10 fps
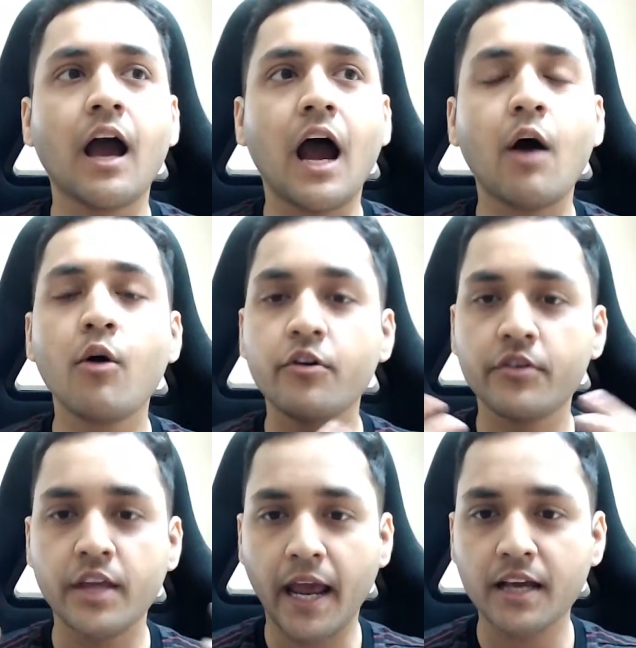our
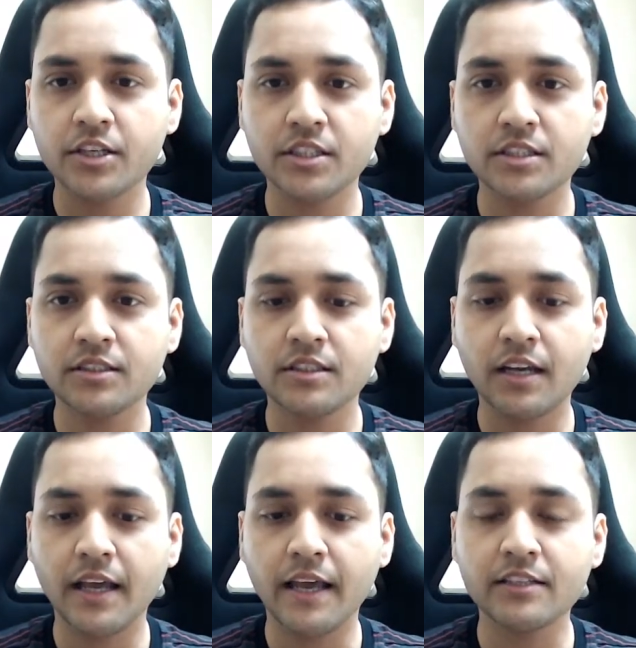reaction
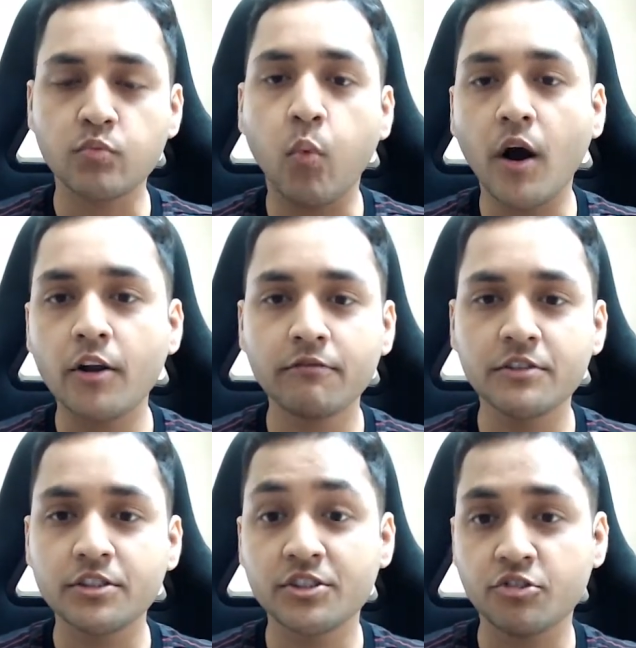is one of
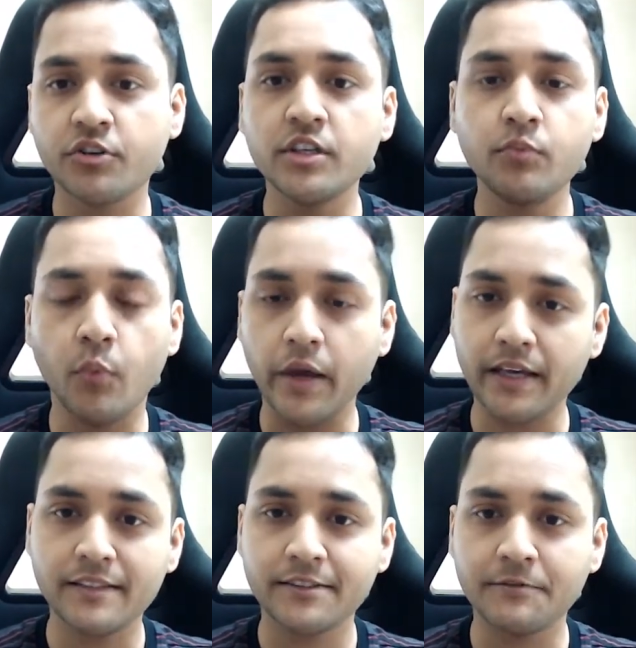these 3
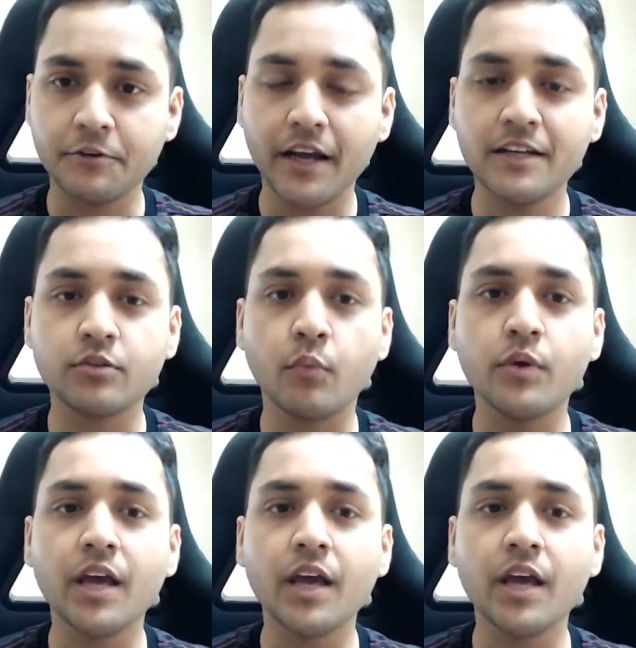ways, right? So we